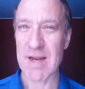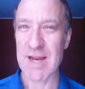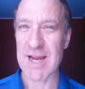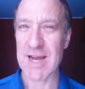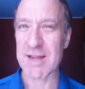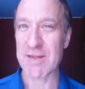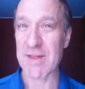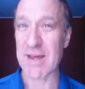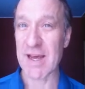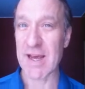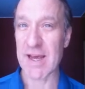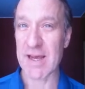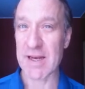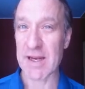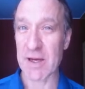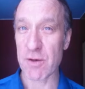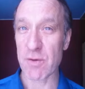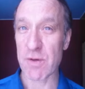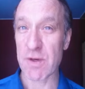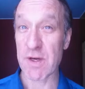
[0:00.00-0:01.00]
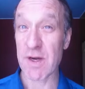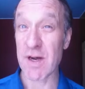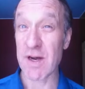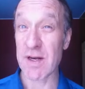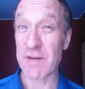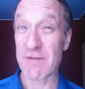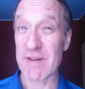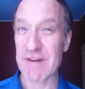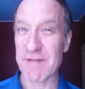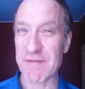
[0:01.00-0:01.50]
get the hate out,
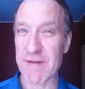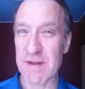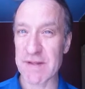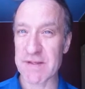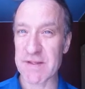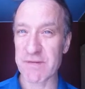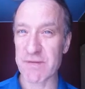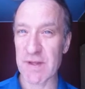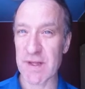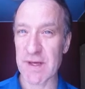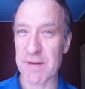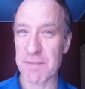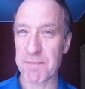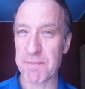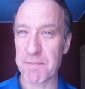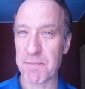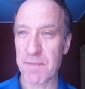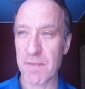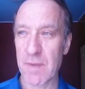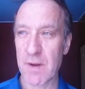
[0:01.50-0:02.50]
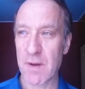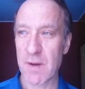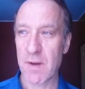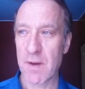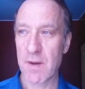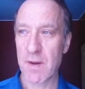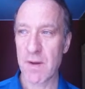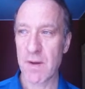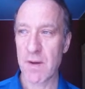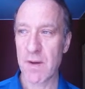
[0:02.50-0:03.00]
kind of defensively.
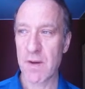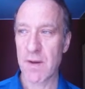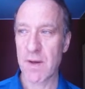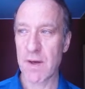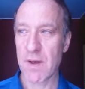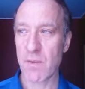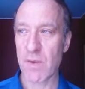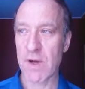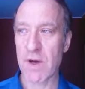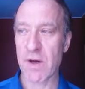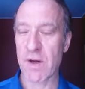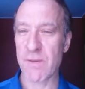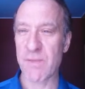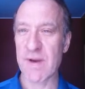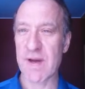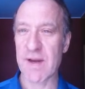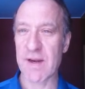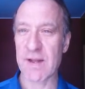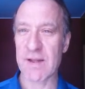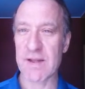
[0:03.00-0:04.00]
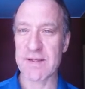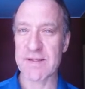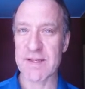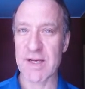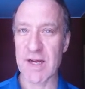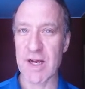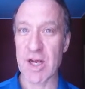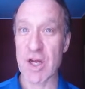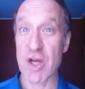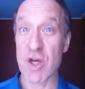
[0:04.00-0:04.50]
Uh, we automatically
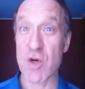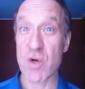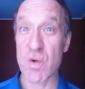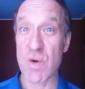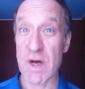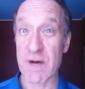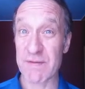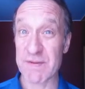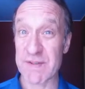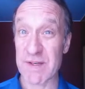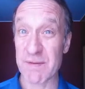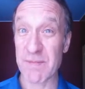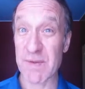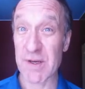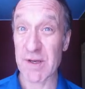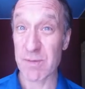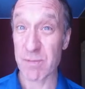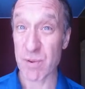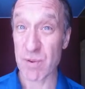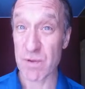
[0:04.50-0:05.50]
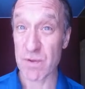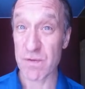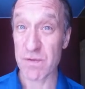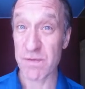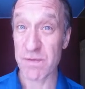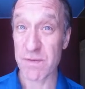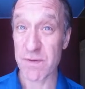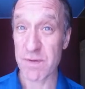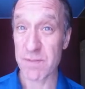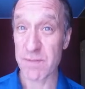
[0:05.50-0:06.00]
say, "You have something to
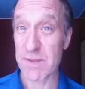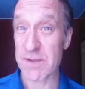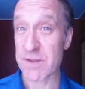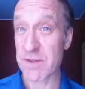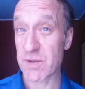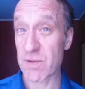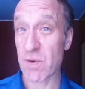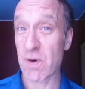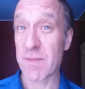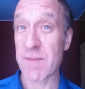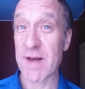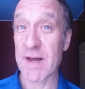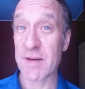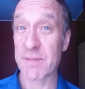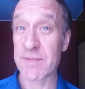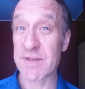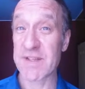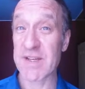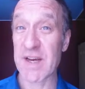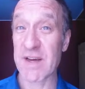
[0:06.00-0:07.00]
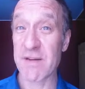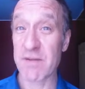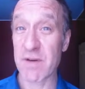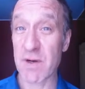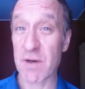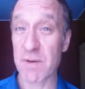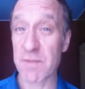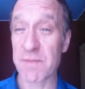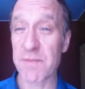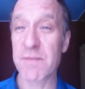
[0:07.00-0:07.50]
prove, Mister or Madam
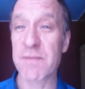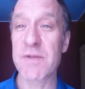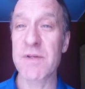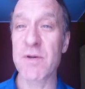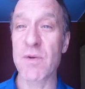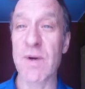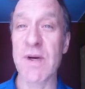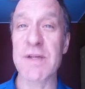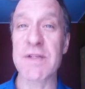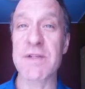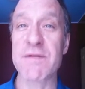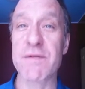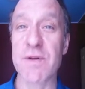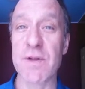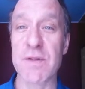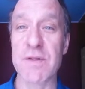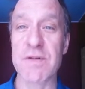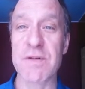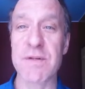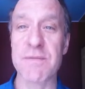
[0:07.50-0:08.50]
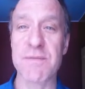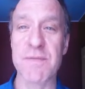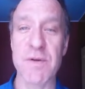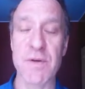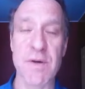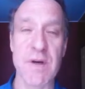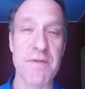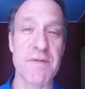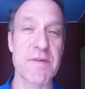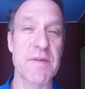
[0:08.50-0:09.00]
Savior, to us first.
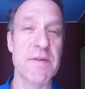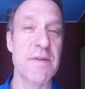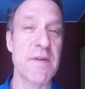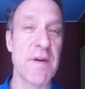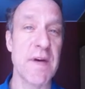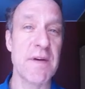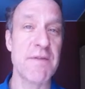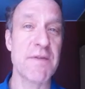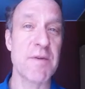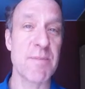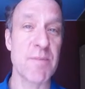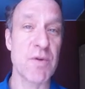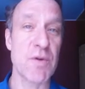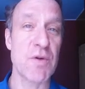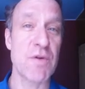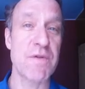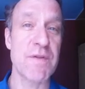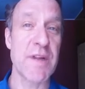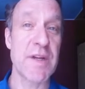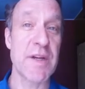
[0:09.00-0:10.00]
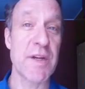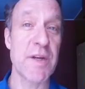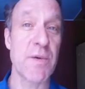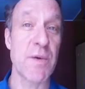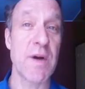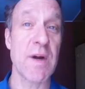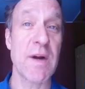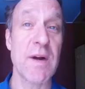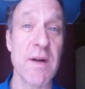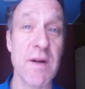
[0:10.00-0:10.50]
You have you have to prove that
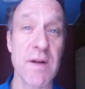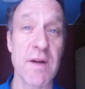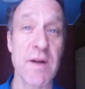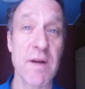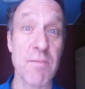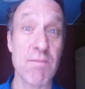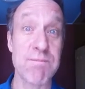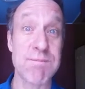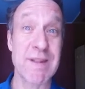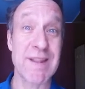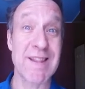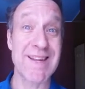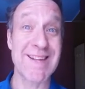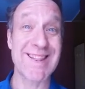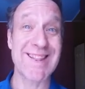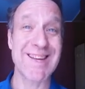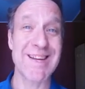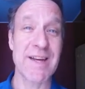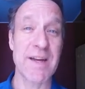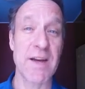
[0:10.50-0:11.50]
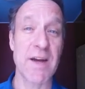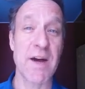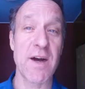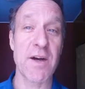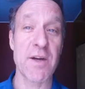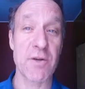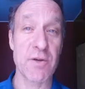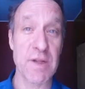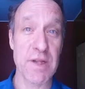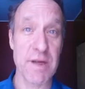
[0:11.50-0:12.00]
you are completely and
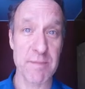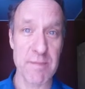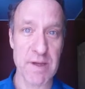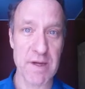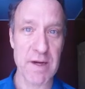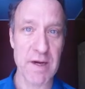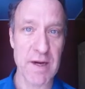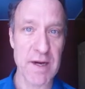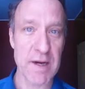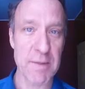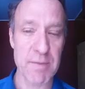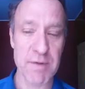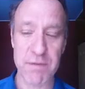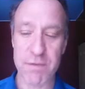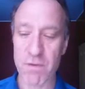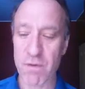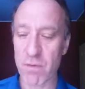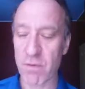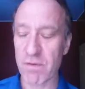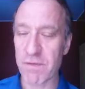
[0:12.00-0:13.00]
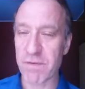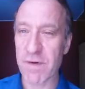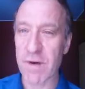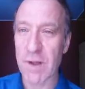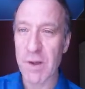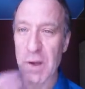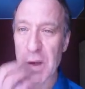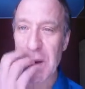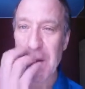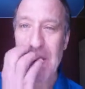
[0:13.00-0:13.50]
utterly benign before we'll
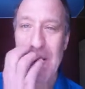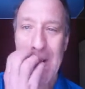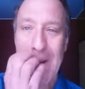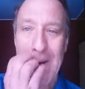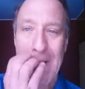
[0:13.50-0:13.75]
follow you,